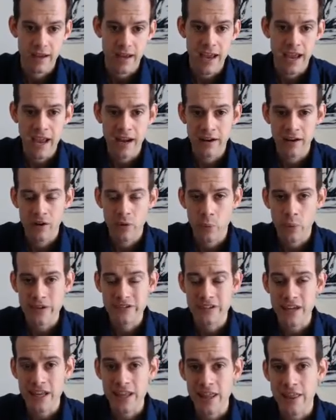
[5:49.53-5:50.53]
And we
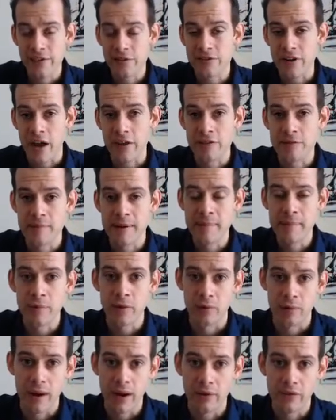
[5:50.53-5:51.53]
see that there's other
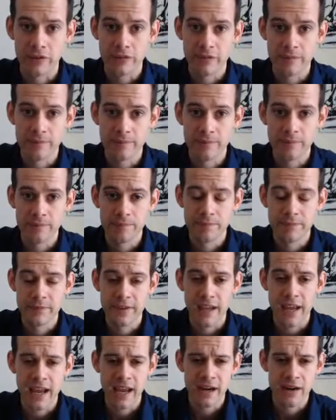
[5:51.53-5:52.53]
people around.
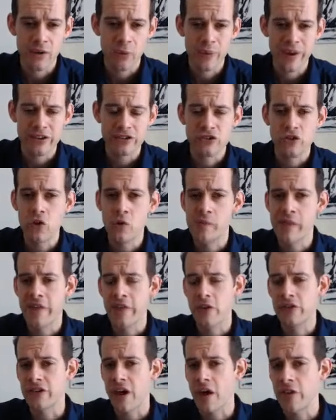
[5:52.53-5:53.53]
And we assume that
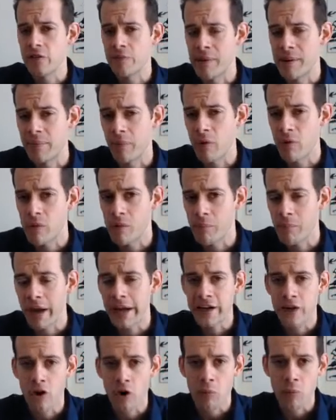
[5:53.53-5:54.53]
those other people
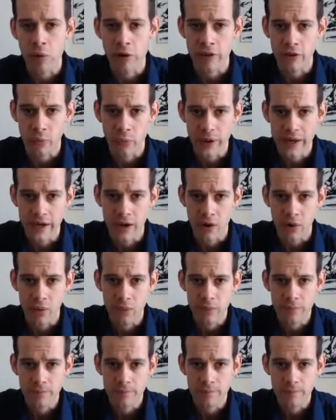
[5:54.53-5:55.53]
might know more than we know.
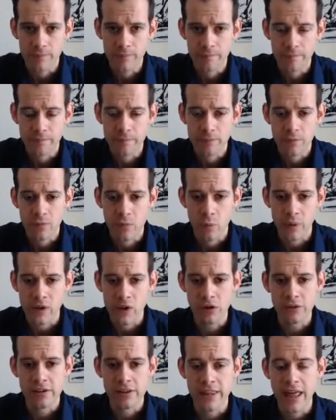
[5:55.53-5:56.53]
We
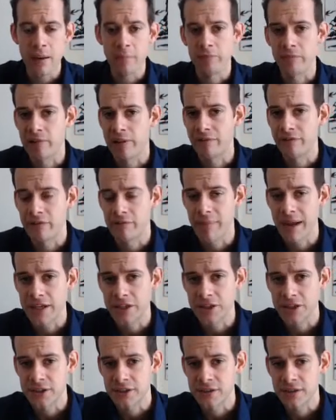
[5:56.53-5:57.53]
look to them for
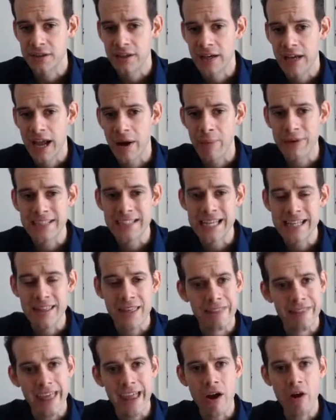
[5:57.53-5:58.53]
information. And we see
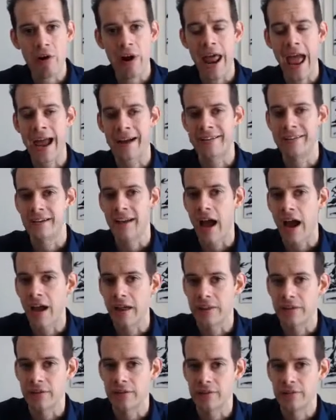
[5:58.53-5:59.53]
that they aren't acting
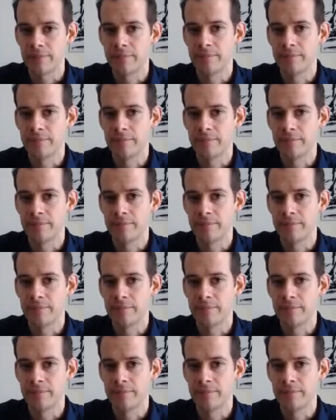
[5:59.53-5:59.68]
either.